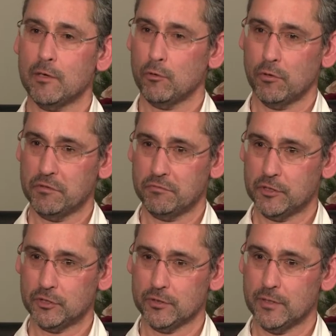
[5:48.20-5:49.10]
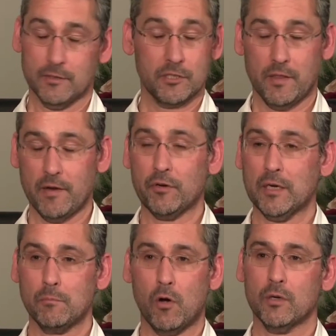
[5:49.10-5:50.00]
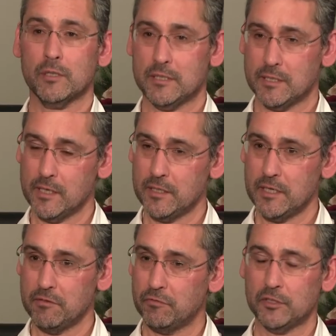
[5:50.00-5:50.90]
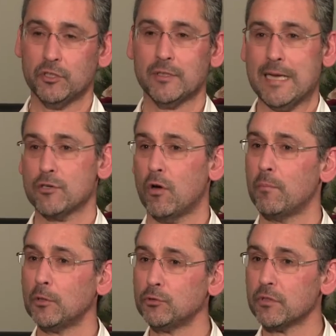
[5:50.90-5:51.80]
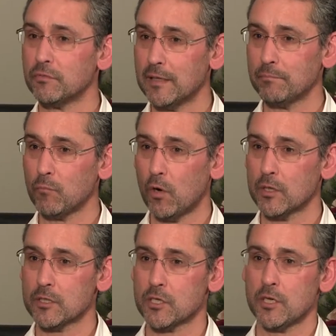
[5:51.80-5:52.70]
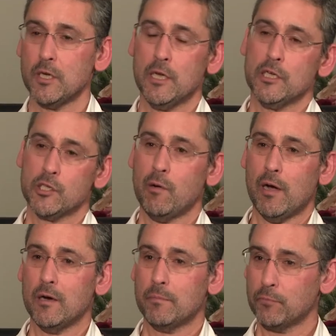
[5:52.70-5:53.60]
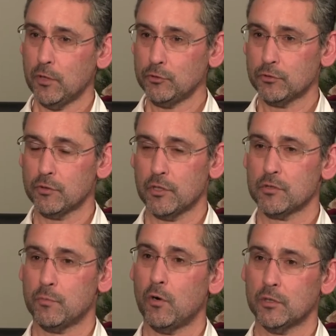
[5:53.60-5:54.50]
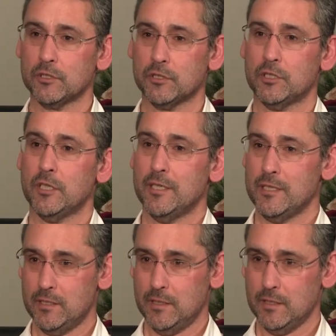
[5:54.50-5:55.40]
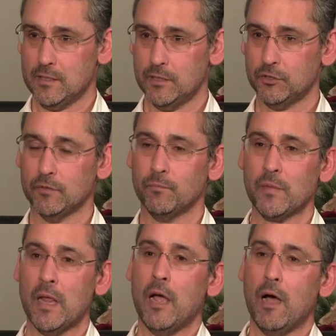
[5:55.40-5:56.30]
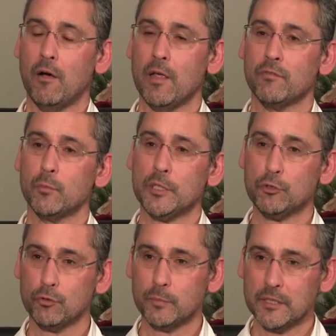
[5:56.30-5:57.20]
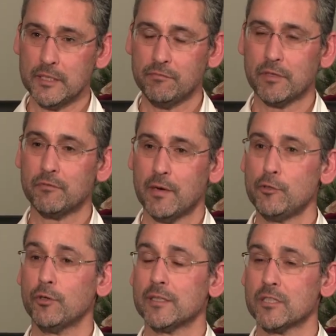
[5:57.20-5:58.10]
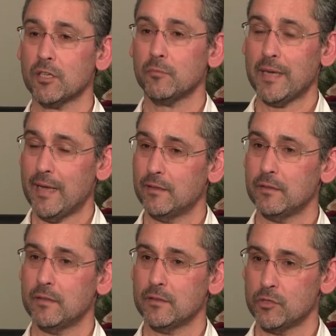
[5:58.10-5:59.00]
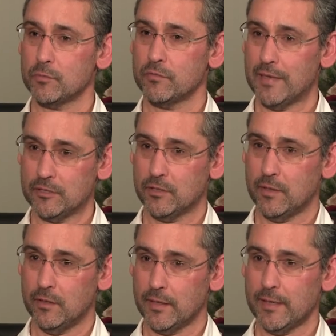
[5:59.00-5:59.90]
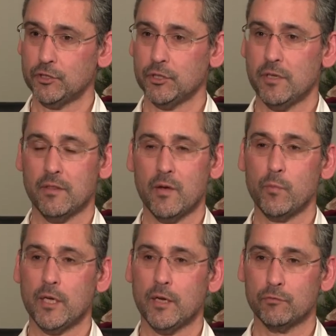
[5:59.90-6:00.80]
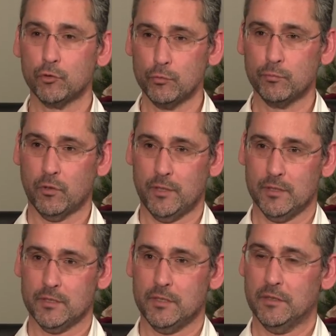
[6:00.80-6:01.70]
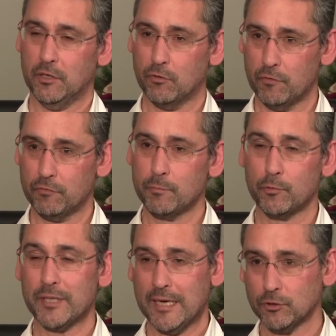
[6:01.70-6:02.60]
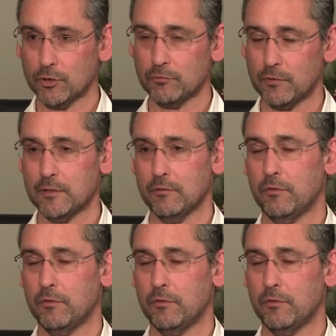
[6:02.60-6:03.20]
that are not efficient. The South African market is clearly efficient, as are most developed markets, so our approach to those markets is indexation. However, we do believe that value can still be added in terms of asset allocation, and there we have two products, the Gryphon Prudential Fund of